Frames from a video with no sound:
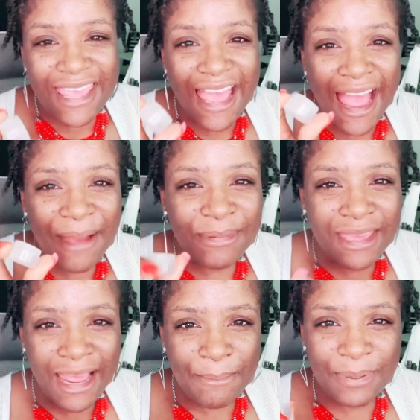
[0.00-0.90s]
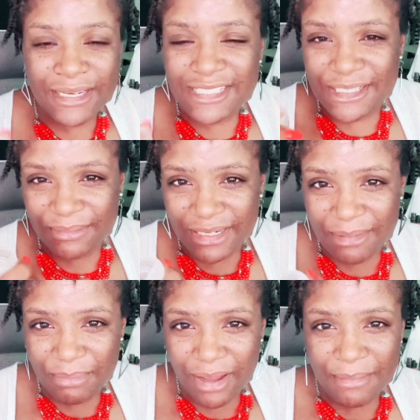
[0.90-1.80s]
I'm putting some
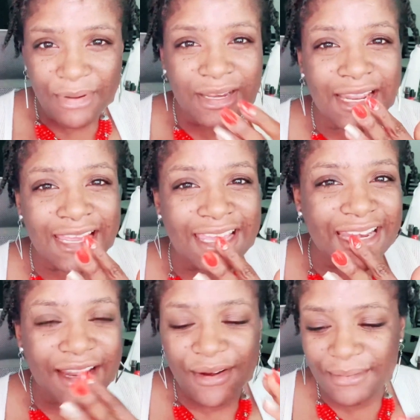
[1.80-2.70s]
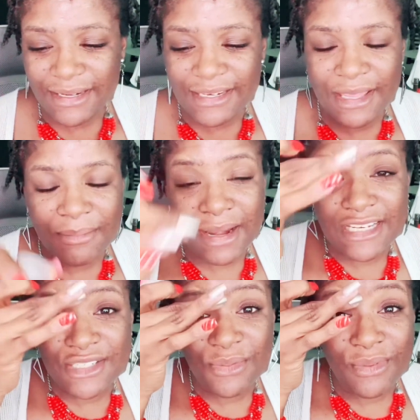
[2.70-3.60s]
lip balm on it. I kind of already did, but I
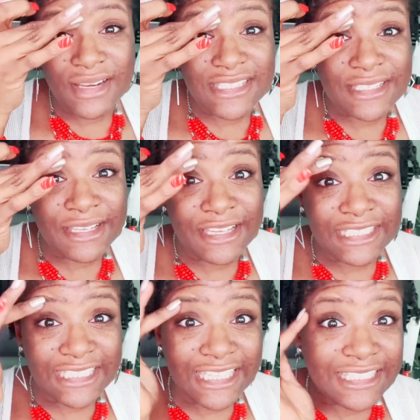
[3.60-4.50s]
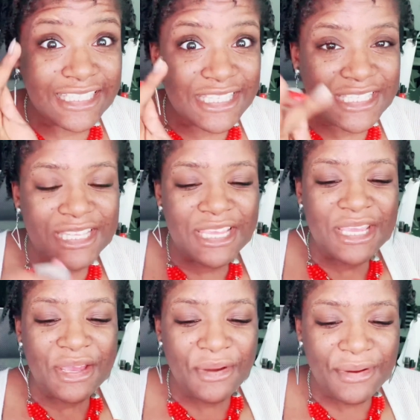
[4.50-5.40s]
just wanted to get this
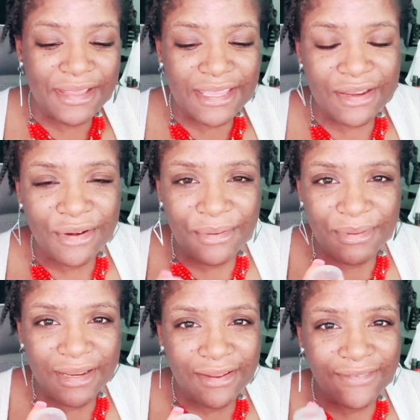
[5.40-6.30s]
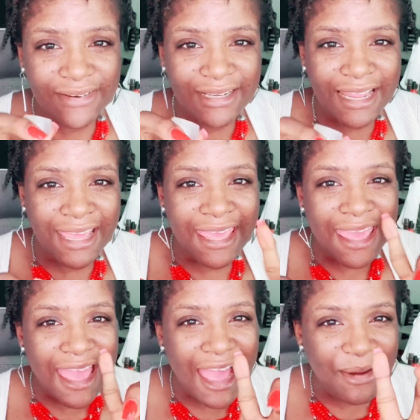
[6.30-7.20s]
on here or whatever. Like,
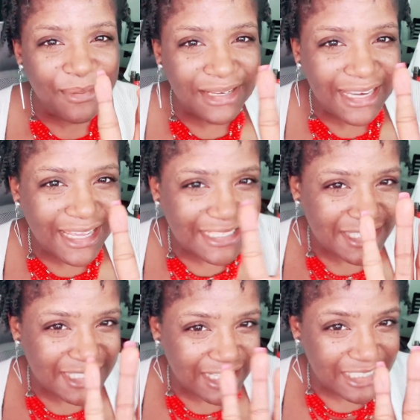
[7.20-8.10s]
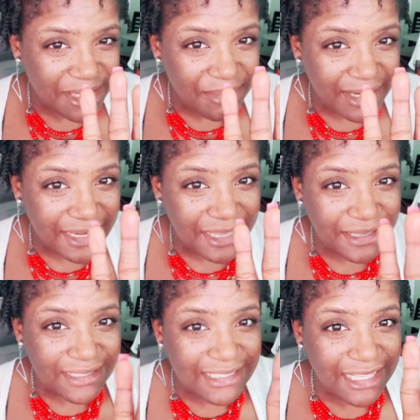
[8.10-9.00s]
I realized since I did my
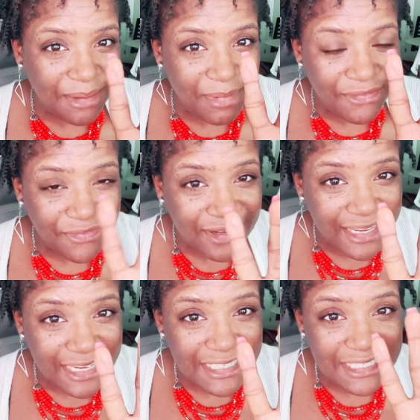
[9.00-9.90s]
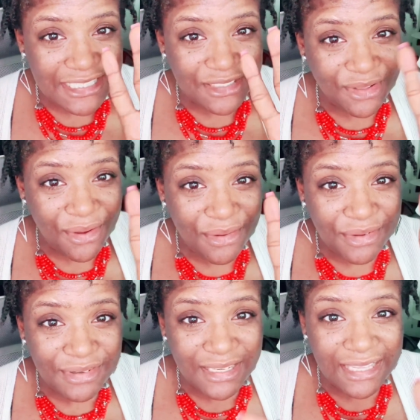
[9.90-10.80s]
nails, like, my free edge is
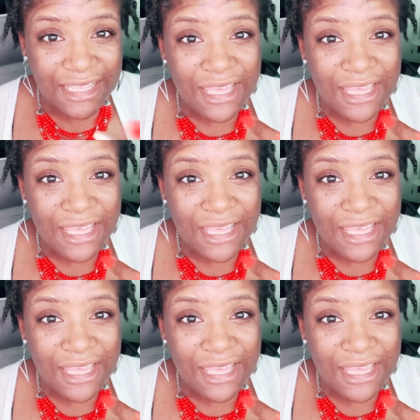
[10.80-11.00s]
longer than